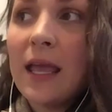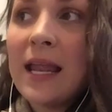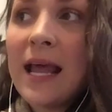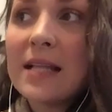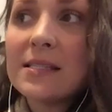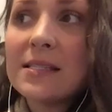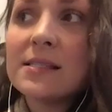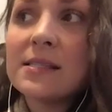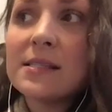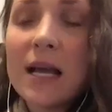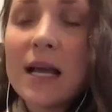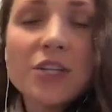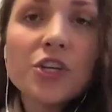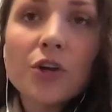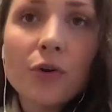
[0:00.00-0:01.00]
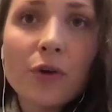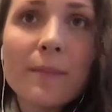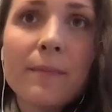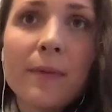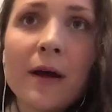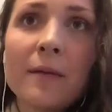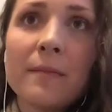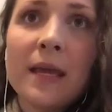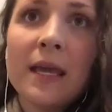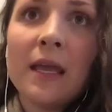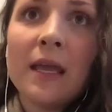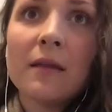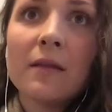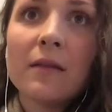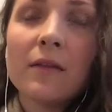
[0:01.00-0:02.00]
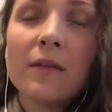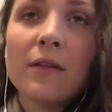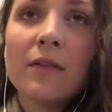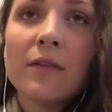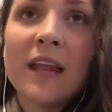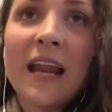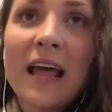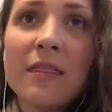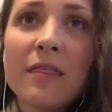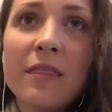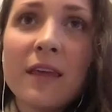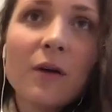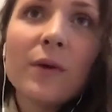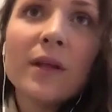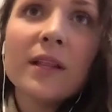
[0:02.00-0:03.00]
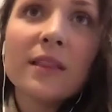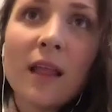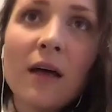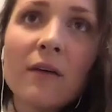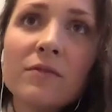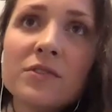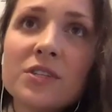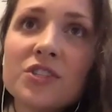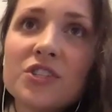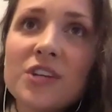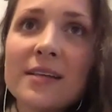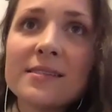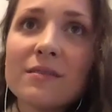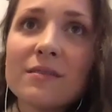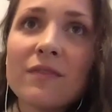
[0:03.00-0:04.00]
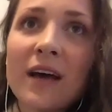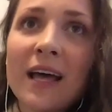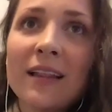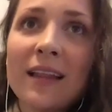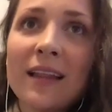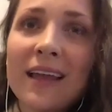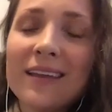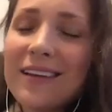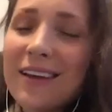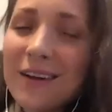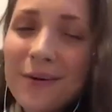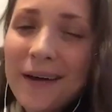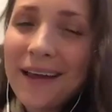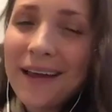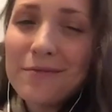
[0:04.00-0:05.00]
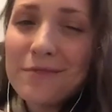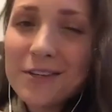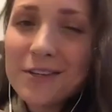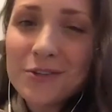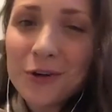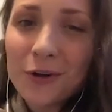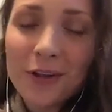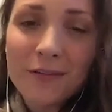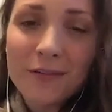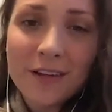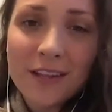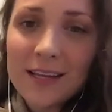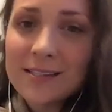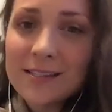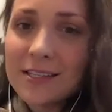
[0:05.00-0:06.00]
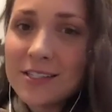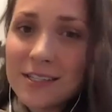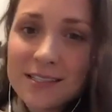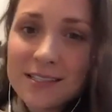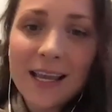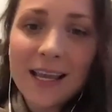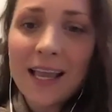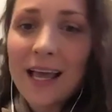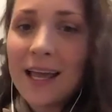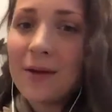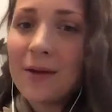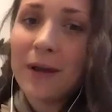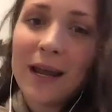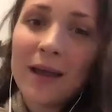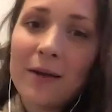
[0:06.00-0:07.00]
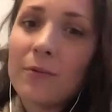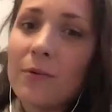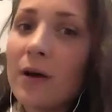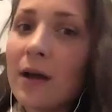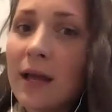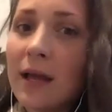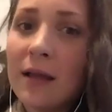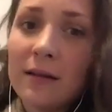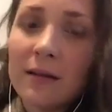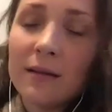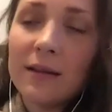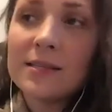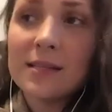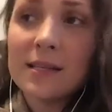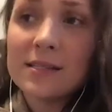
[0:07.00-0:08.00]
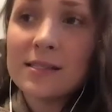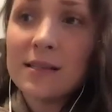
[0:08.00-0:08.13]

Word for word: it had such a grip on me that I think we'd love to justify, like, no, I have control over this. It's just like kind of when I want. And yeah, this, this.